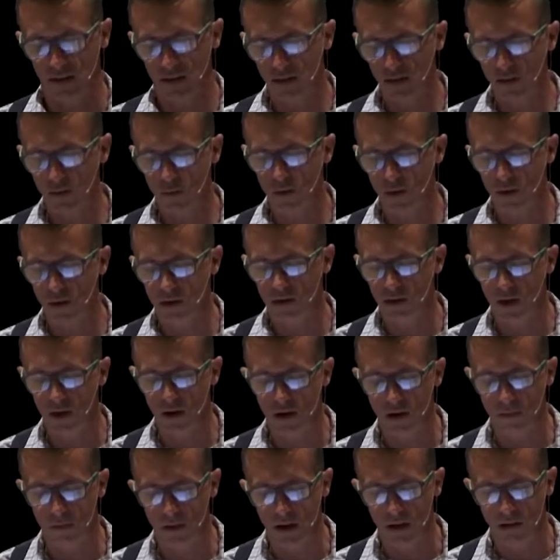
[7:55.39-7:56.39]
That's what we're going to
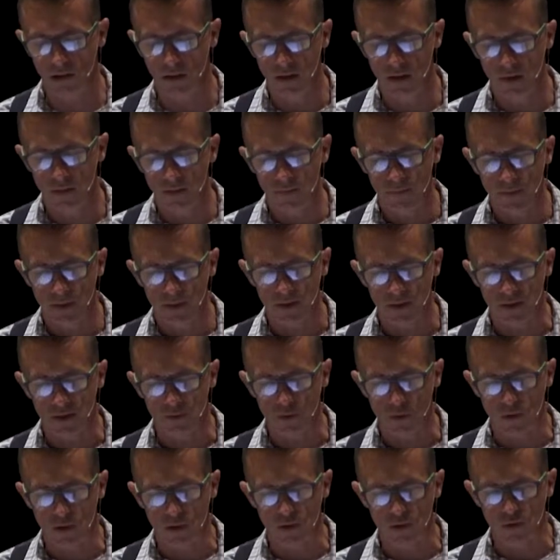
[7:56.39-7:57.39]
talk about this
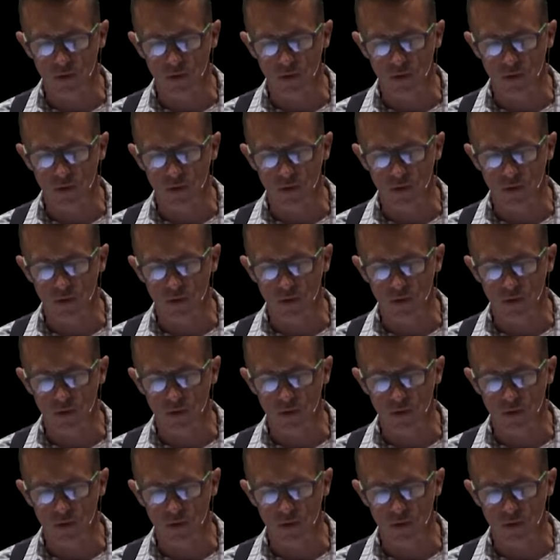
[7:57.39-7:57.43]
morning.